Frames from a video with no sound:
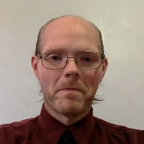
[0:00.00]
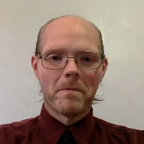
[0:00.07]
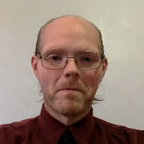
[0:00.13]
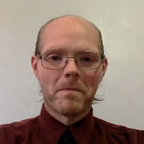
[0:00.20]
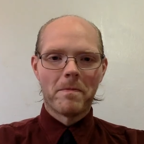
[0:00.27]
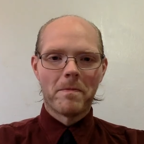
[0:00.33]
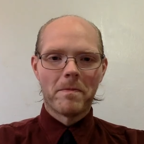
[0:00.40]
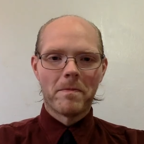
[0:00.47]

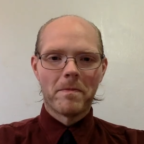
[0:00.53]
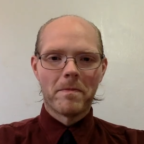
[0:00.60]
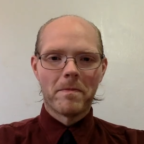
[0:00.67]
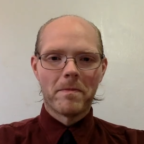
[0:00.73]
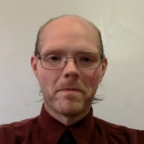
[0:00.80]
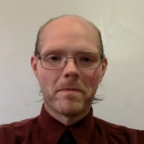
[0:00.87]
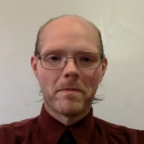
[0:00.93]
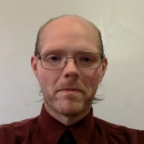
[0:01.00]

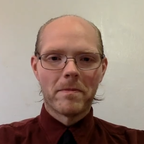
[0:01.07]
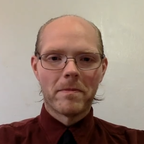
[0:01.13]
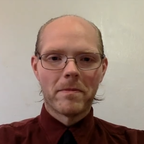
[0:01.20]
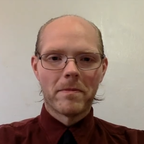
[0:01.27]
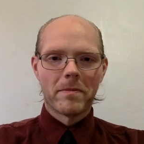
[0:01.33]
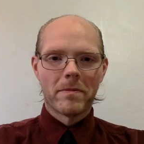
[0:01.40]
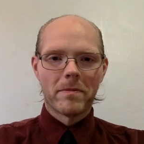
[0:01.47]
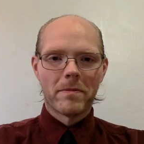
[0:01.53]

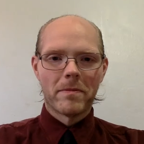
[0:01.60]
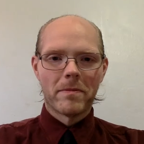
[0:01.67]
No one is speaking in this clip.